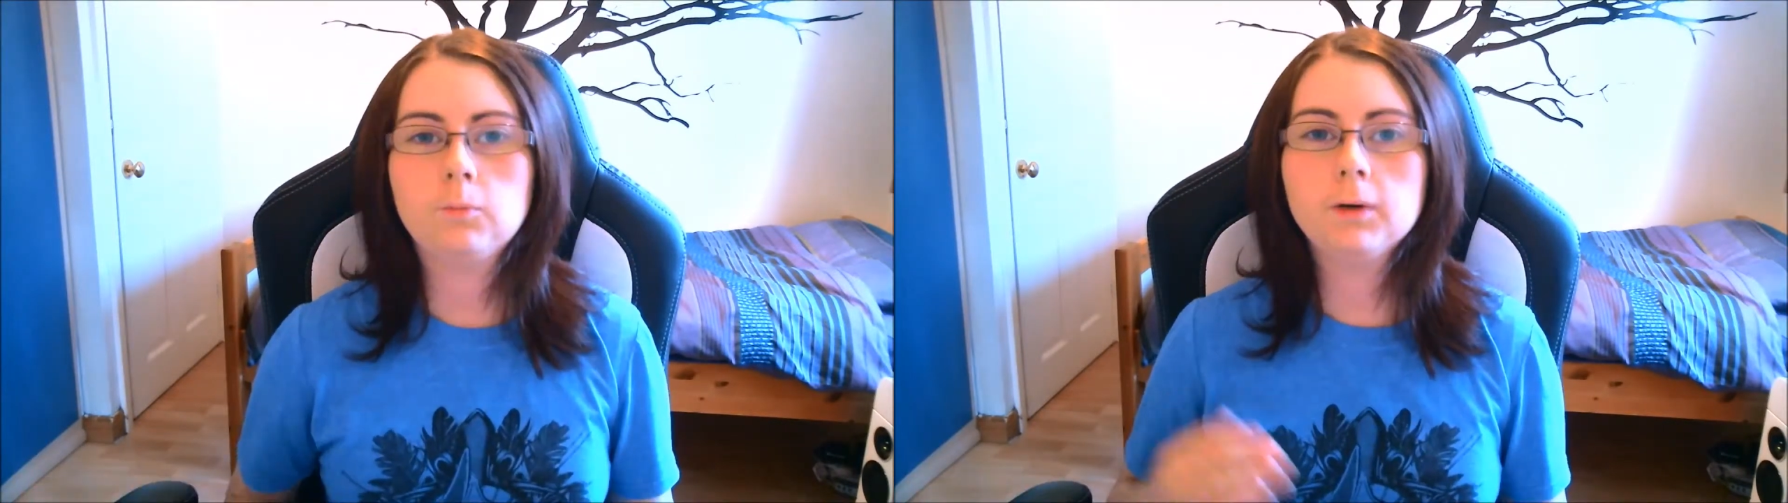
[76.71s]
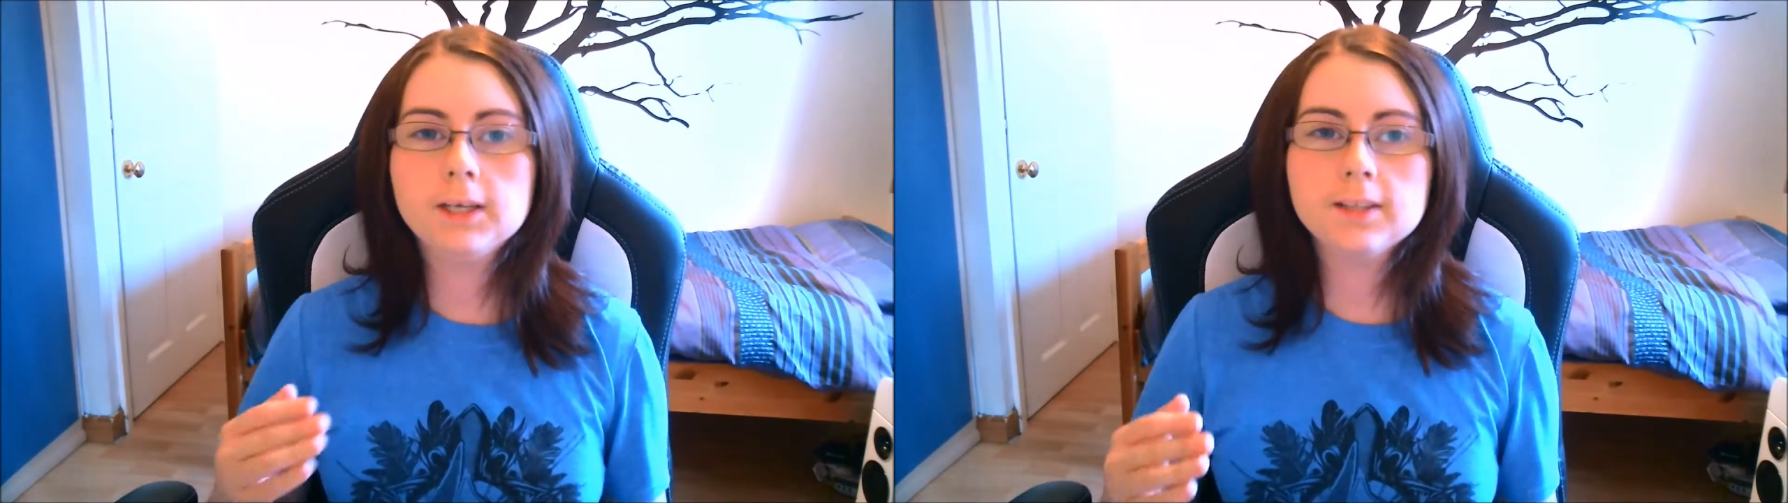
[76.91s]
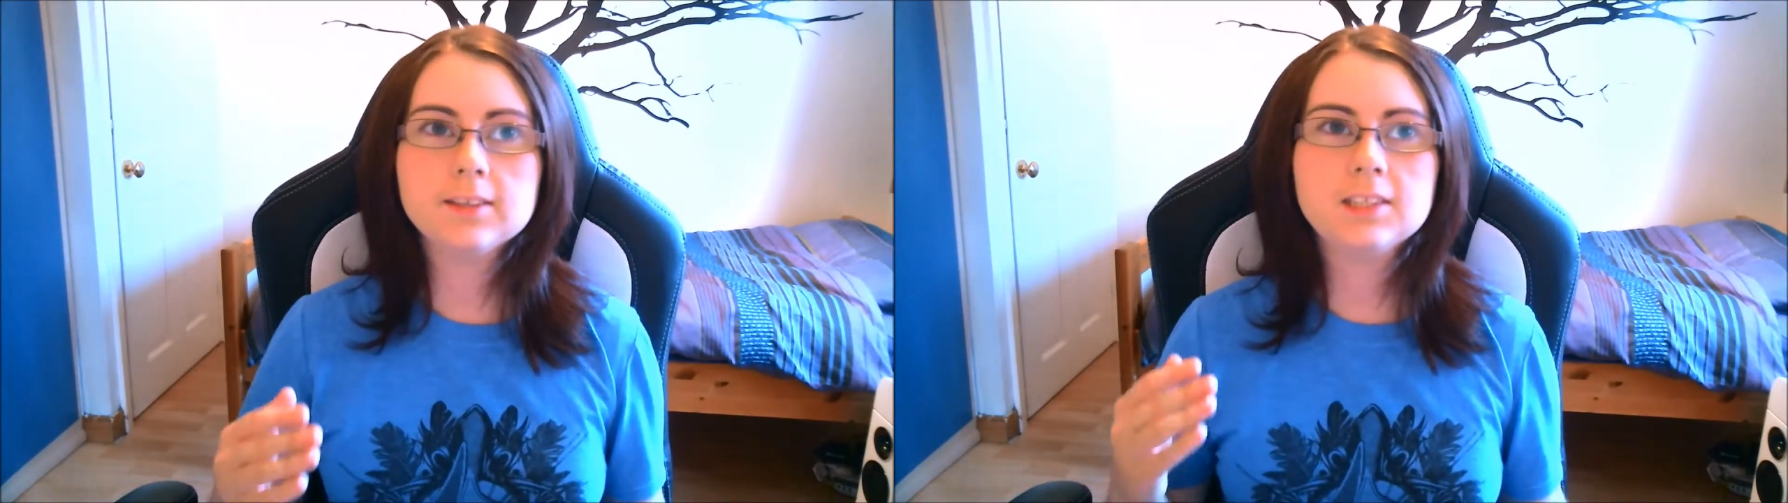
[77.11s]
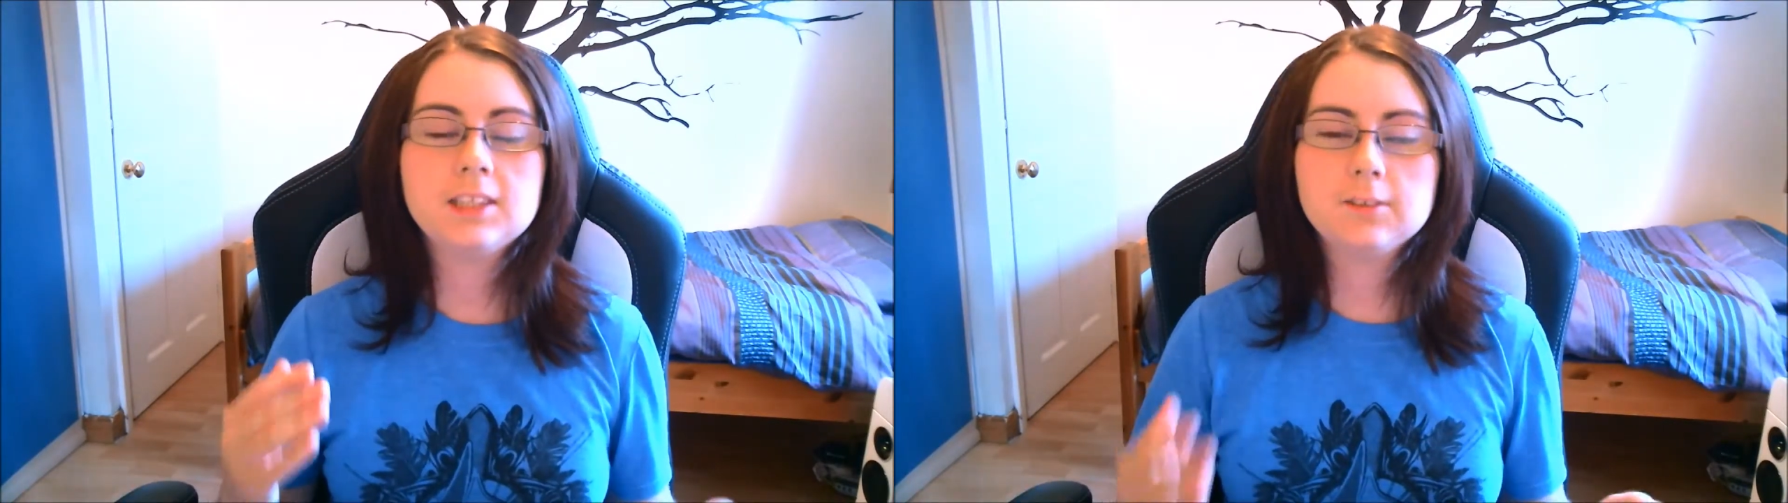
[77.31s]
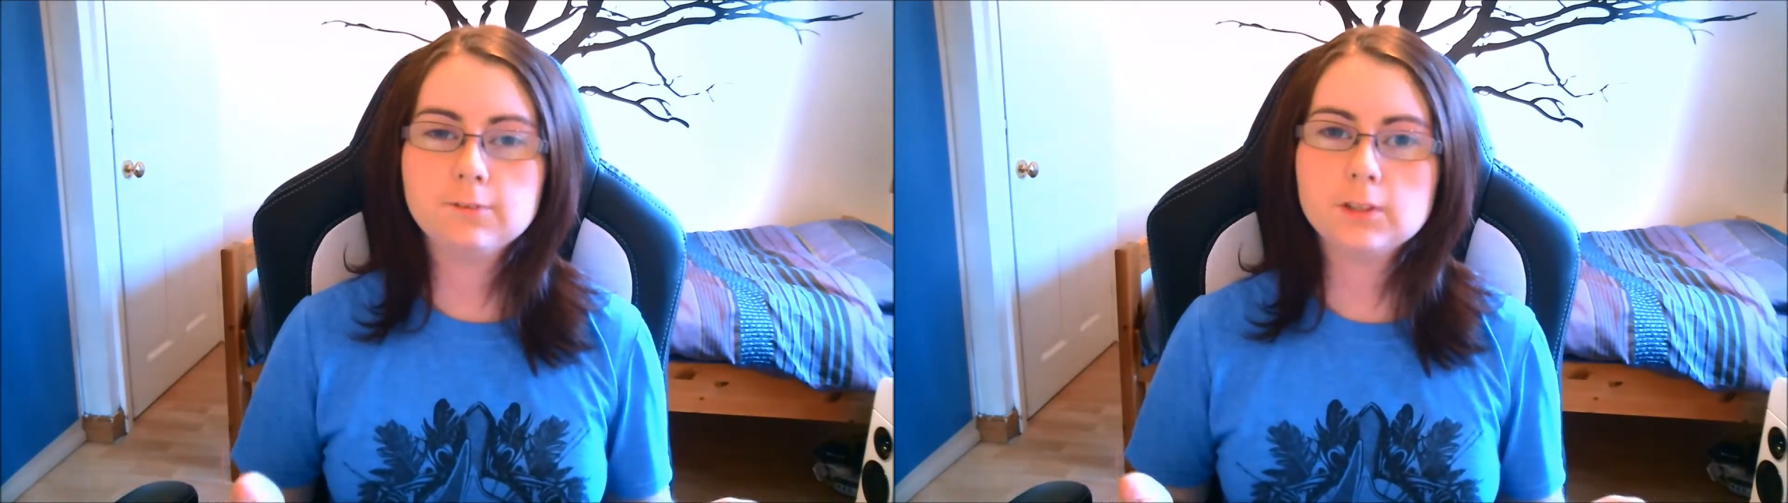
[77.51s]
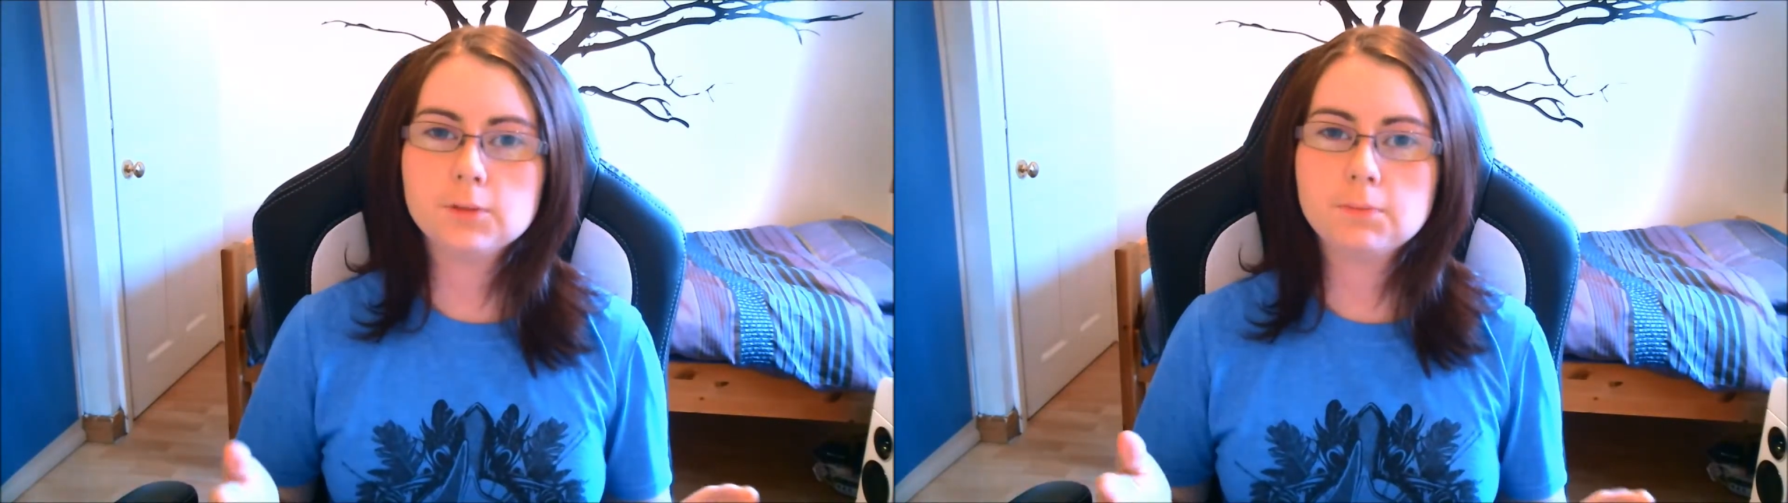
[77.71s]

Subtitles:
But this difference